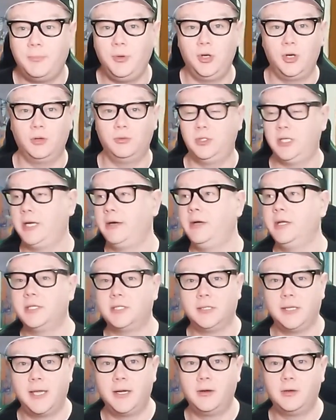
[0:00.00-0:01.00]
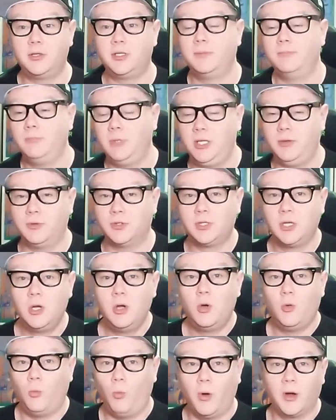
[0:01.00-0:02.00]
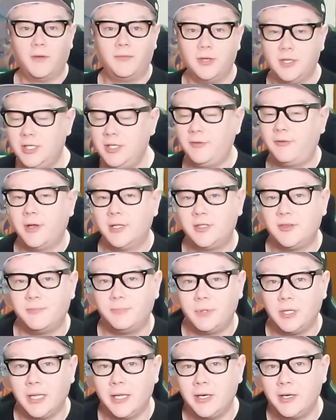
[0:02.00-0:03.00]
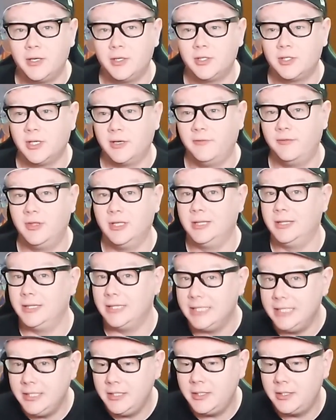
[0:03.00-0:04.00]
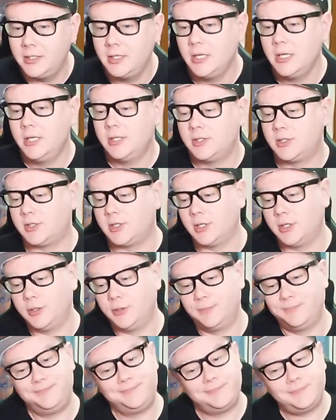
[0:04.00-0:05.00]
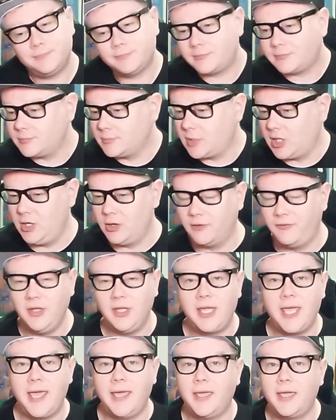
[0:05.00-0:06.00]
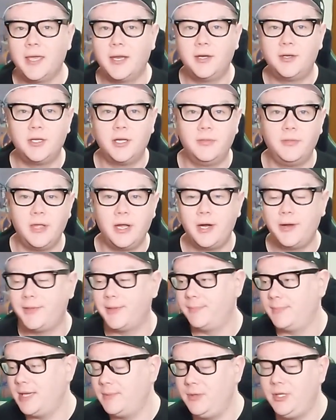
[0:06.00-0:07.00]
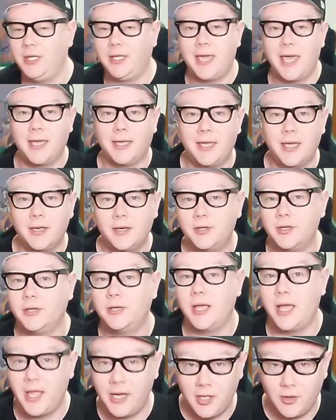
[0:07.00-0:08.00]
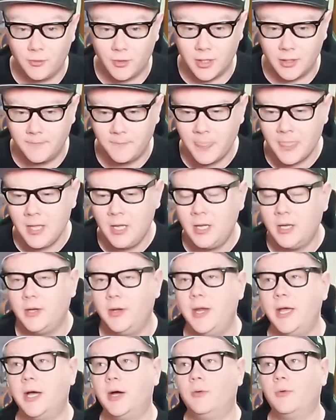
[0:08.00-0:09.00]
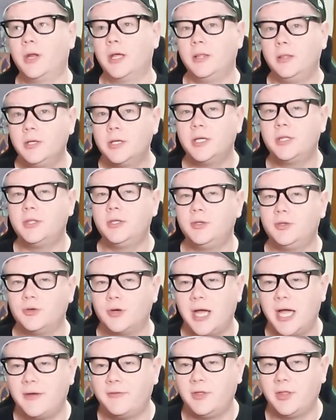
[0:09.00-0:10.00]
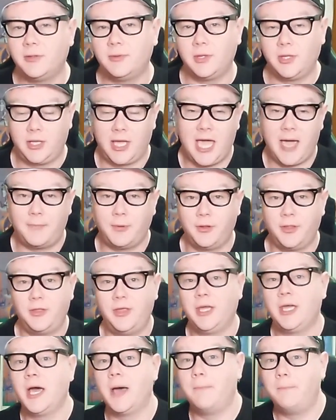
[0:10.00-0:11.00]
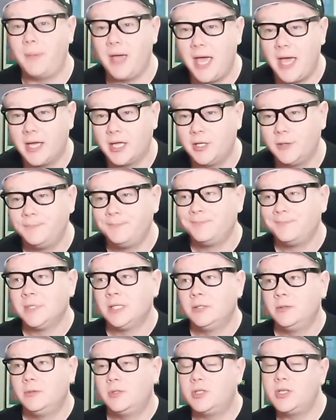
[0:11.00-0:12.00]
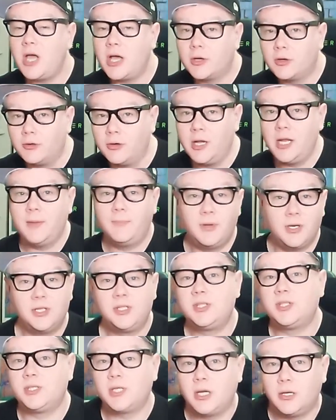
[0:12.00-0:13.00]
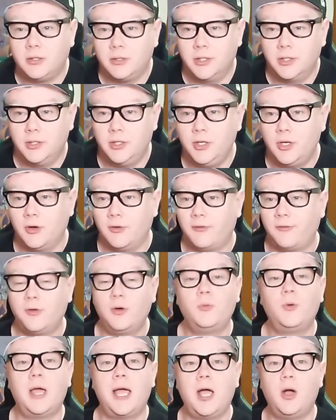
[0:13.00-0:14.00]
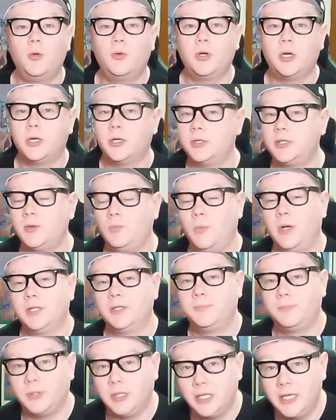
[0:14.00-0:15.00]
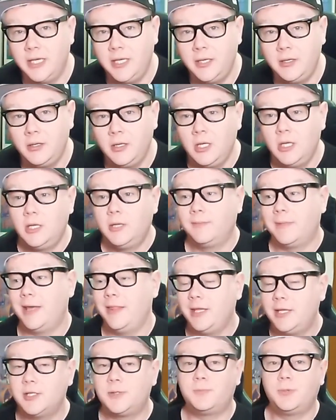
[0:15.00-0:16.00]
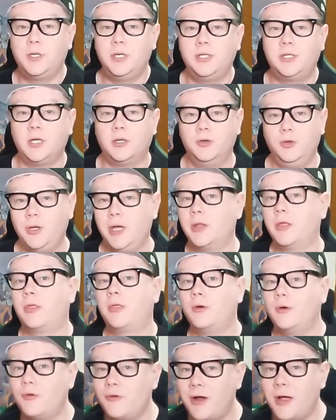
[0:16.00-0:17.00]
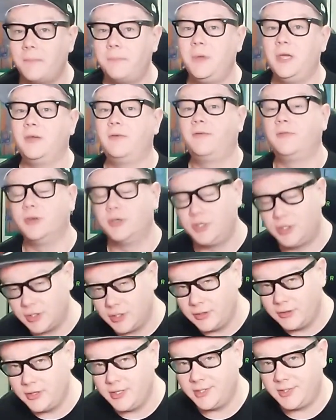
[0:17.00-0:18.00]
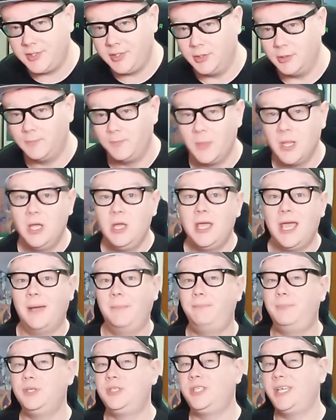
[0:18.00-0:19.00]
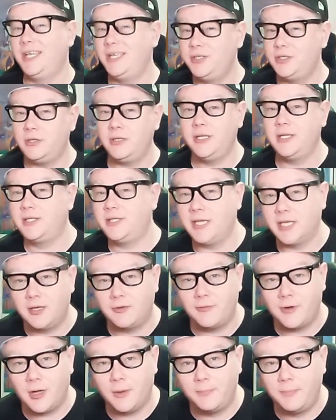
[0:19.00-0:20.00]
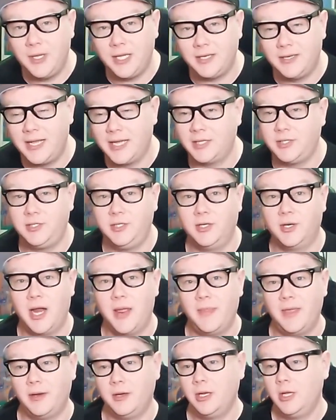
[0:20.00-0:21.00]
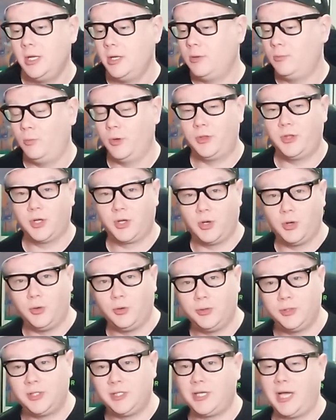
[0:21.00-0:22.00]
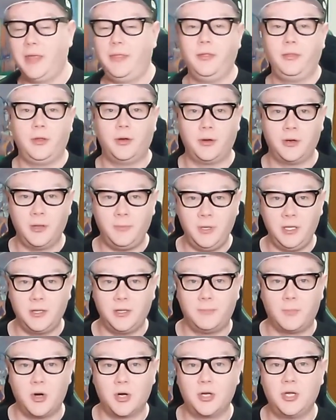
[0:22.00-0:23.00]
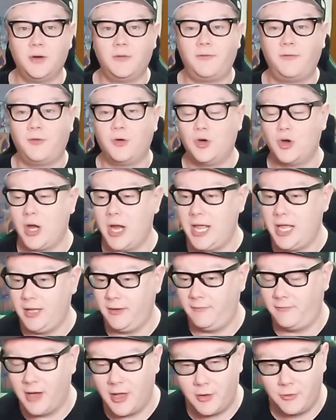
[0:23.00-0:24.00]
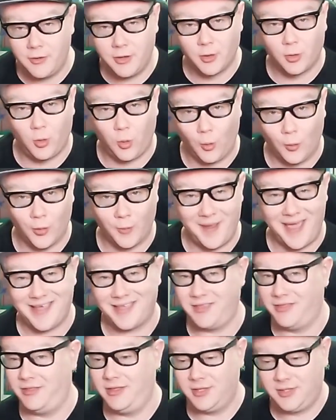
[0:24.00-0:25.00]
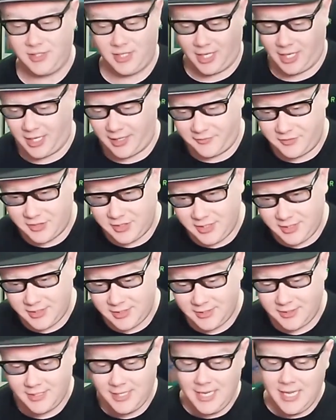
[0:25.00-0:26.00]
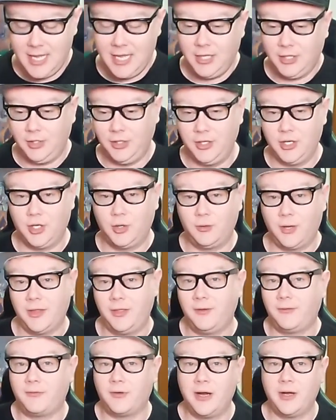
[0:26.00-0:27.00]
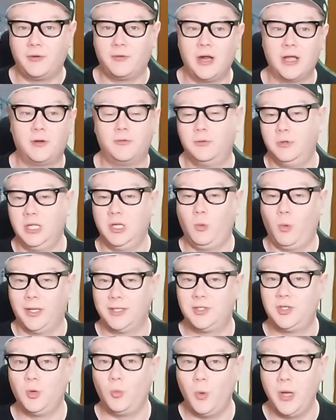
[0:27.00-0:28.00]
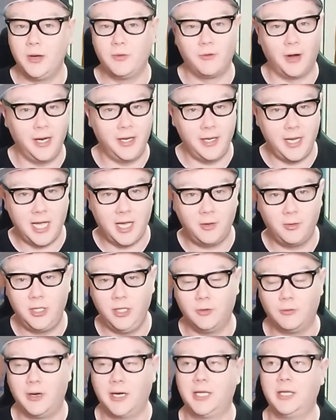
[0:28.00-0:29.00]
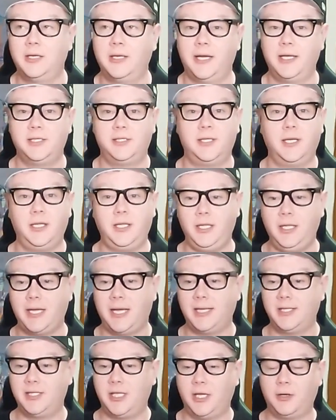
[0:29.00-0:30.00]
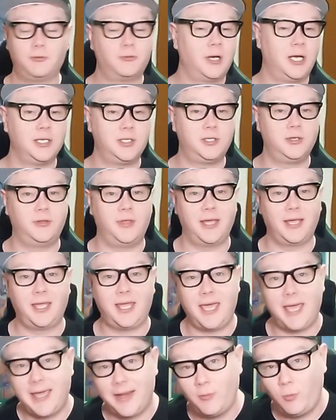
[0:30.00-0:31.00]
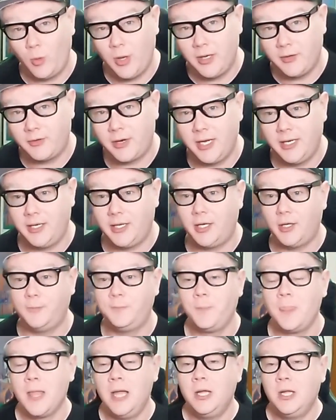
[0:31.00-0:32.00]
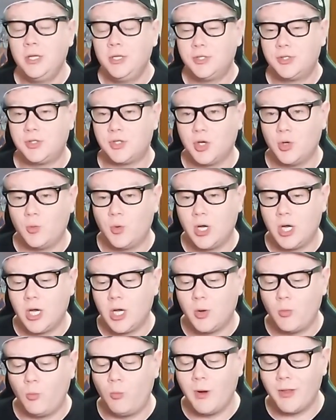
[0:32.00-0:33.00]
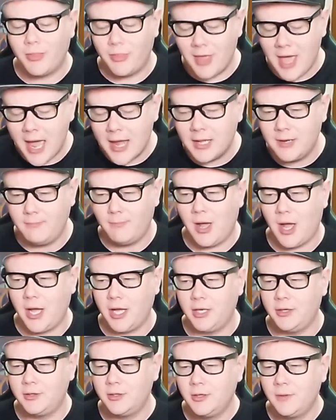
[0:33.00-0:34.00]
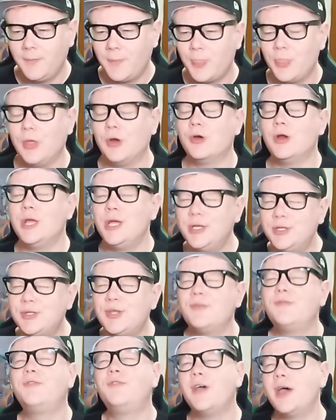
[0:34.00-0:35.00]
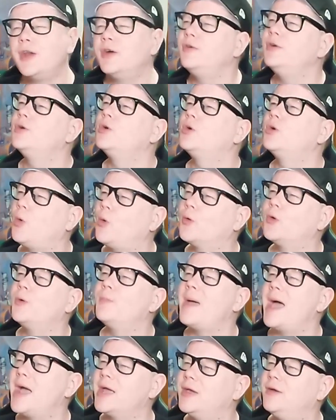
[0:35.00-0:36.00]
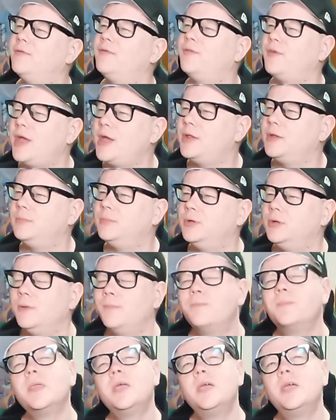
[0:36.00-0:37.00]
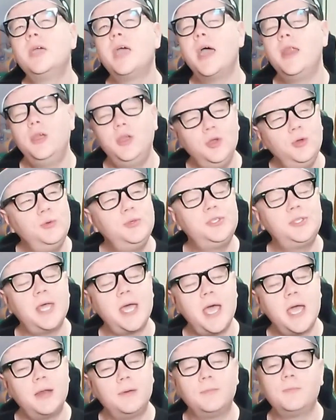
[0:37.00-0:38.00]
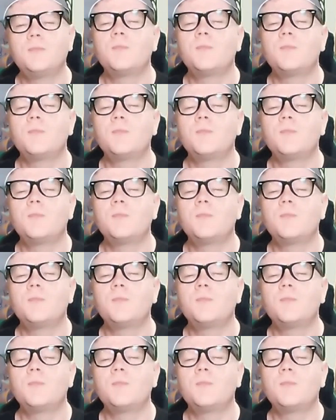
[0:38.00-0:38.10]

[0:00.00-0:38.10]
You know, Darius Leonard to me was one of the defensive players of the league. So, you know, if he can't get it done there, then maybe he can't get it done anywhere. Now, when I look at the draft capital that they got back, it's not great, but it's solid. You know, for how Carson Wentz played, I think it's pretty solid. You get a third round pick for sure this year and potentially a second round pick next year. And then with the Colts, I think they're going to be in the market for a veteran quarterback this offseason. You know, I think Frank Reich really wants to win right now. He recognized that he has a roster that can win right now. So with that in mind, there is a veteran quarterback available. And who's that?